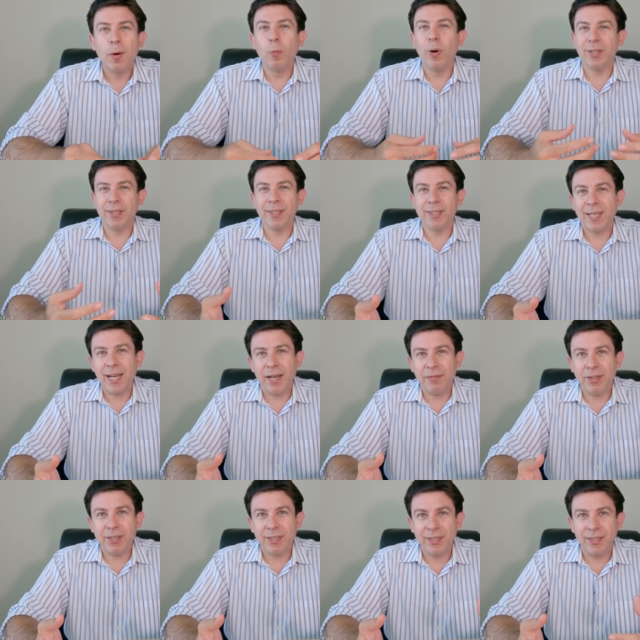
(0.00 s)
One little
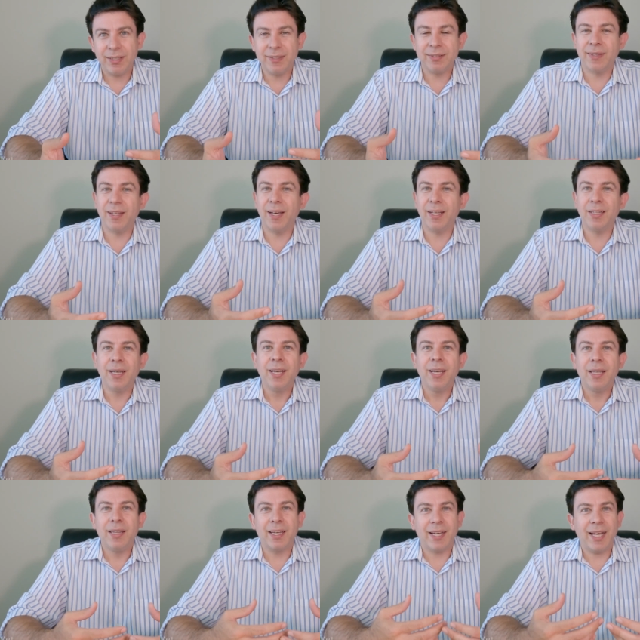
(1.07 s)
caveat is that
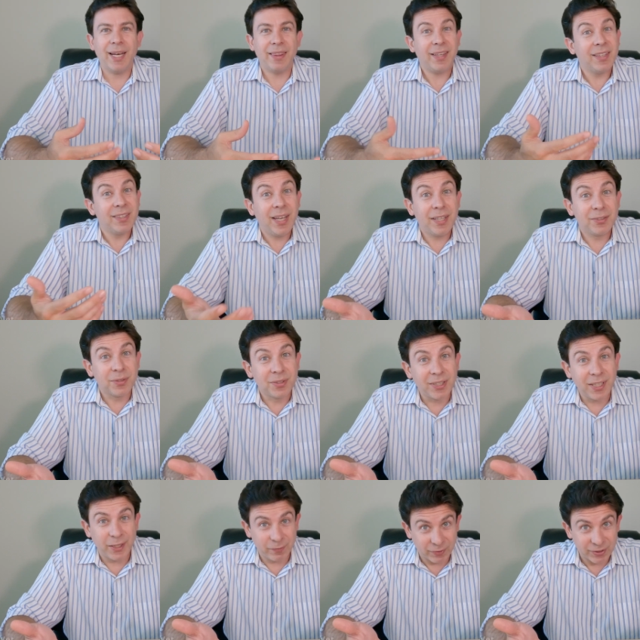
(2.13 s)
the cat then has to
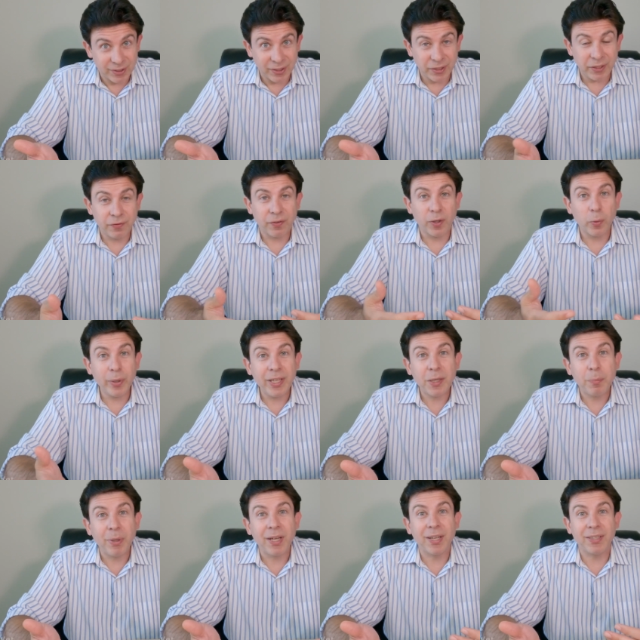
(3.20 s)
stay in the facility for a
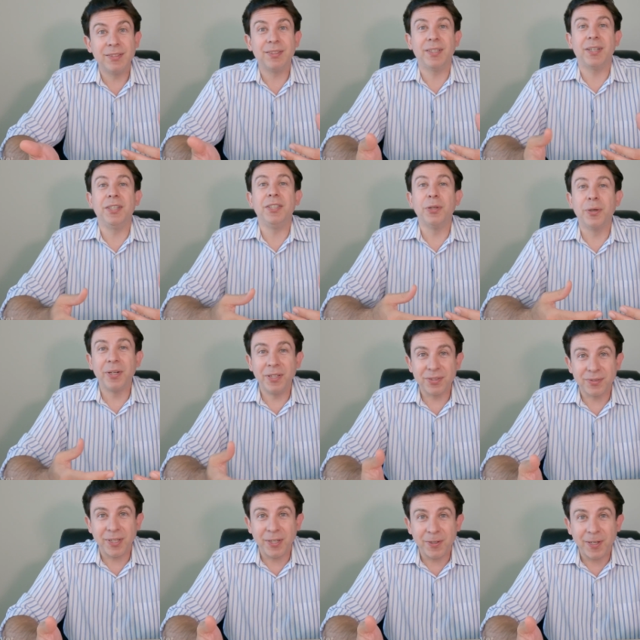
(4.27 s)
week because their urine
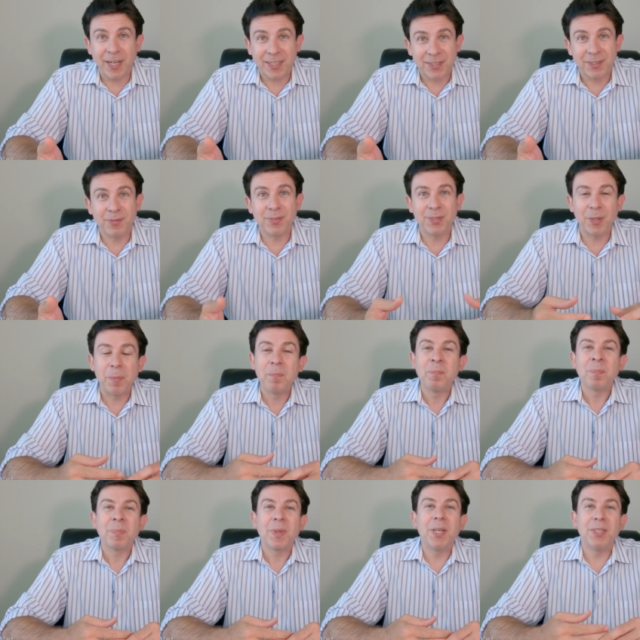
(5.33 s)
is radioactive. So
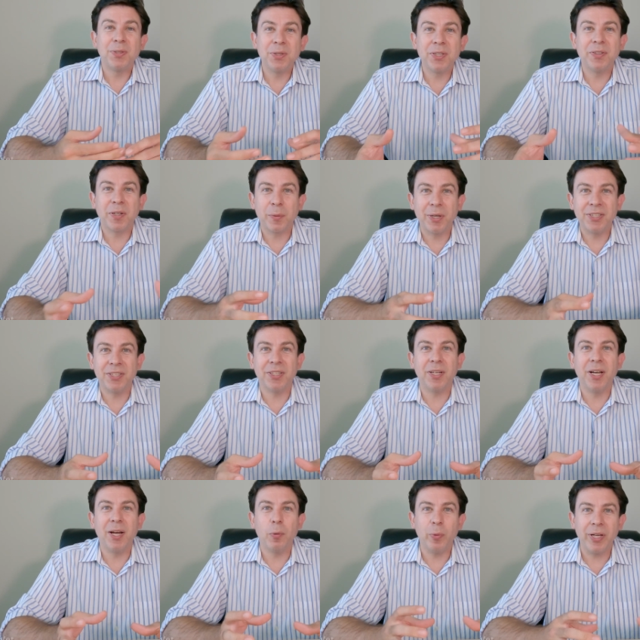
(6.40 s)
it usually requires
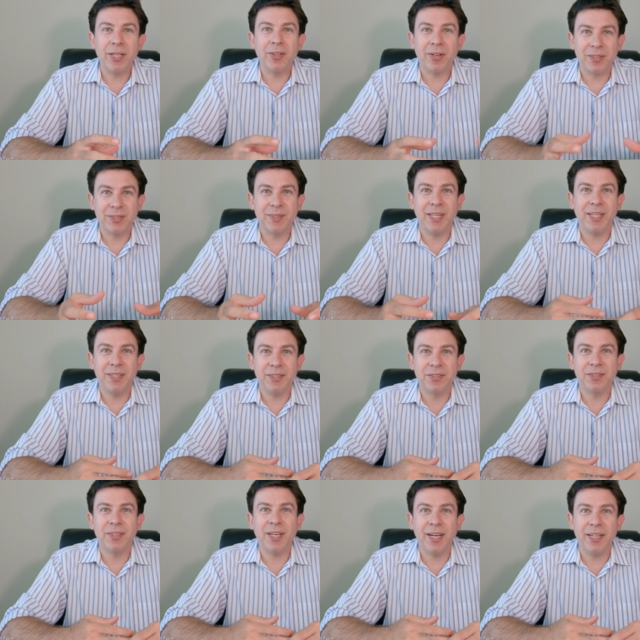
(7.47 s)
a, a week-long stay in
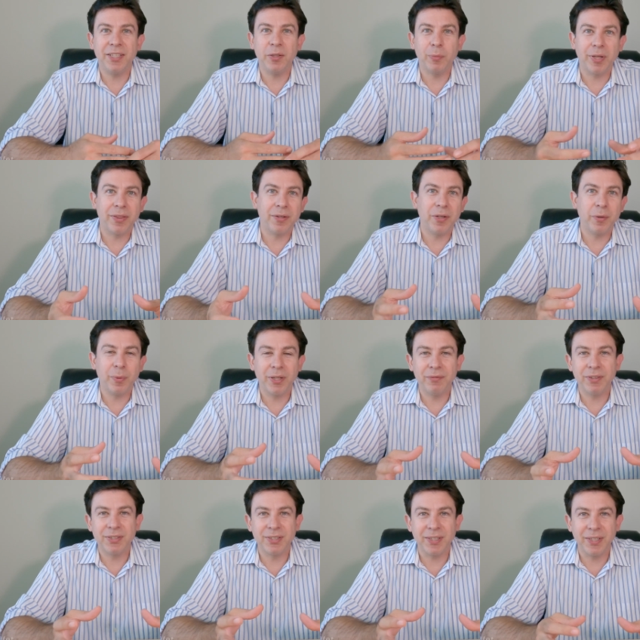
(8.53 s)
this iodine one thirty-one
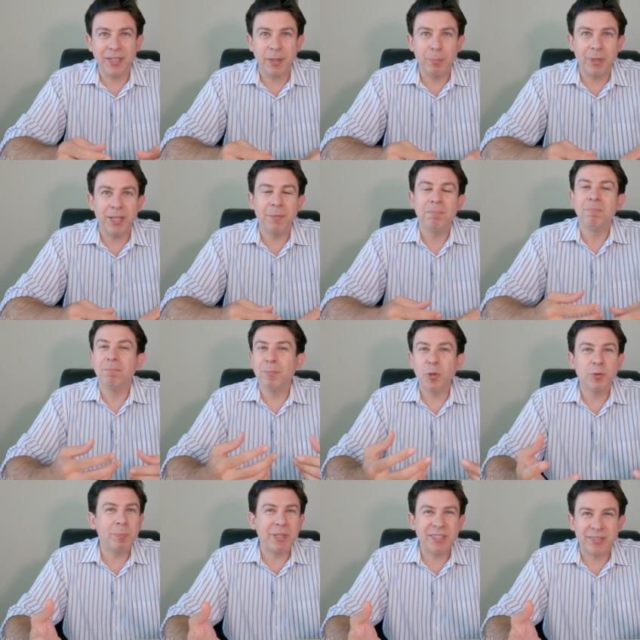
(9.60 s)
facility, but
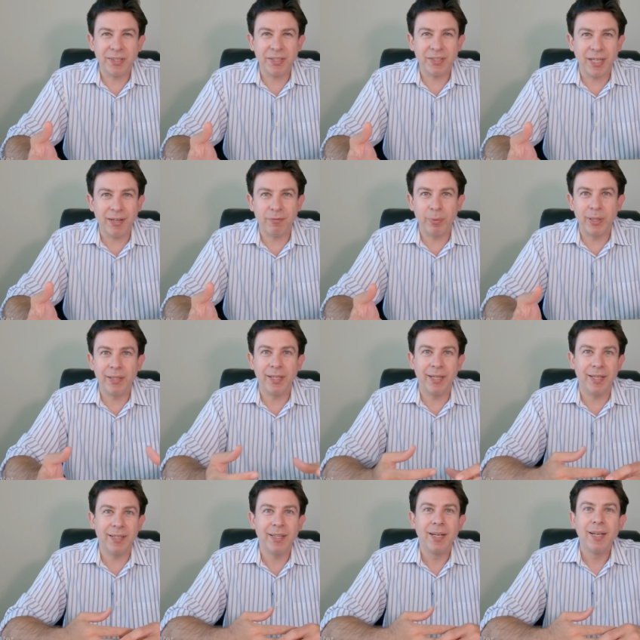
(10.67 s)
most big cities have one,
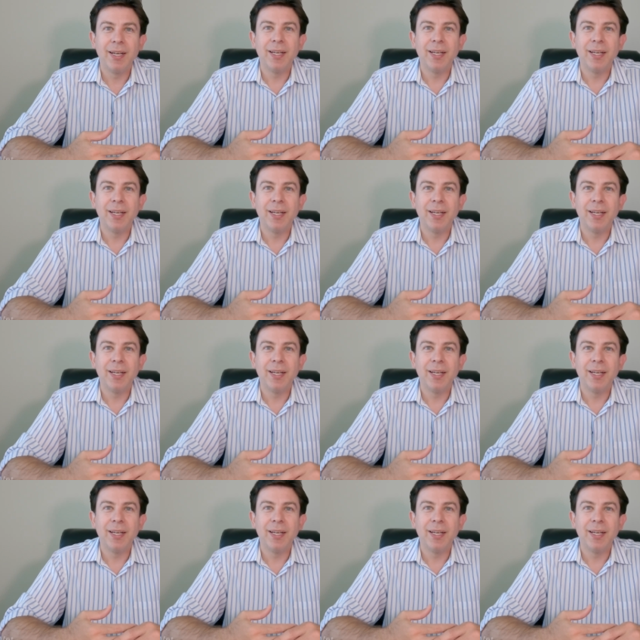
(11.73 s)
and